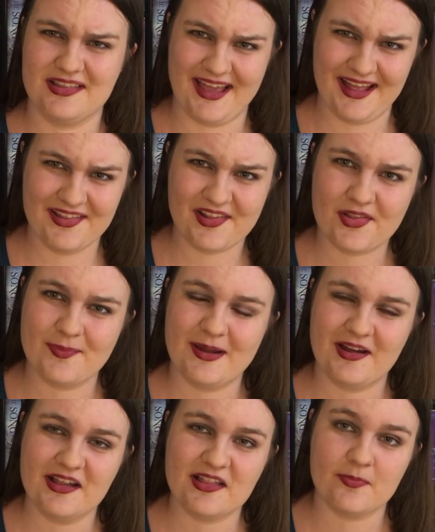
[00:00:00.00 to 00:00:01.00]
dad's
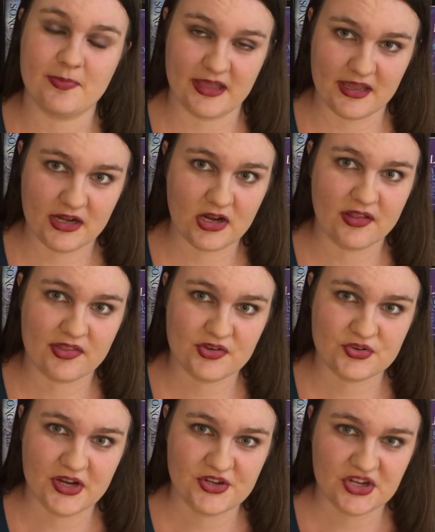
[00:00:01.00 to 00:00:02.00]
experience being in a
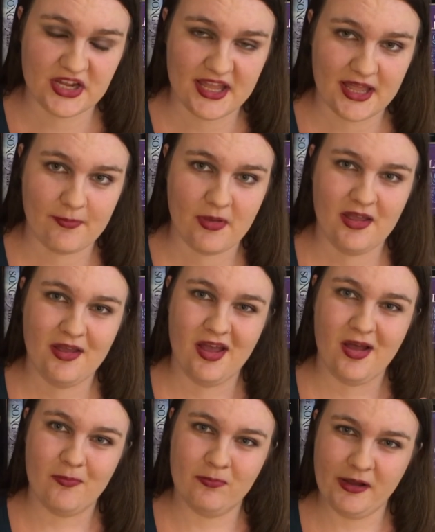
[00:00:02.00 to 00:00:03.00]
concentration camp,
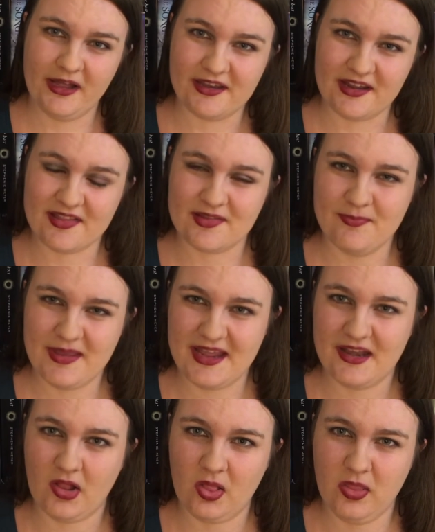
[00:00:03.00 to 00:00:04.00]
but it's
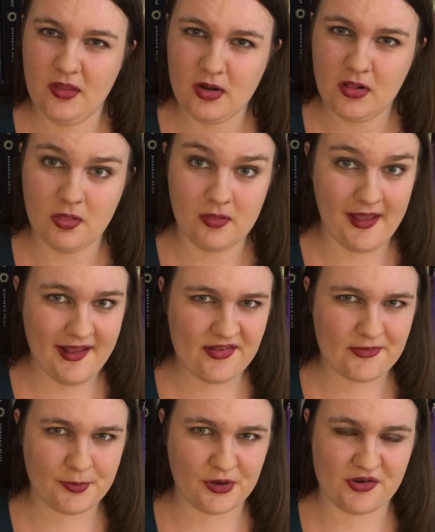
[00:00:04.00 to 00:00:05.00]
made a little
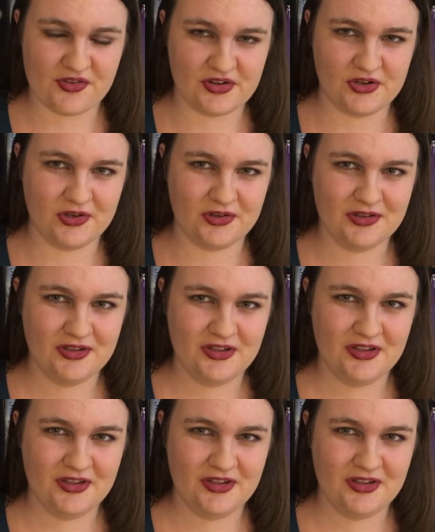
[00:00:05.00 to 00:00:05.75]
less personal,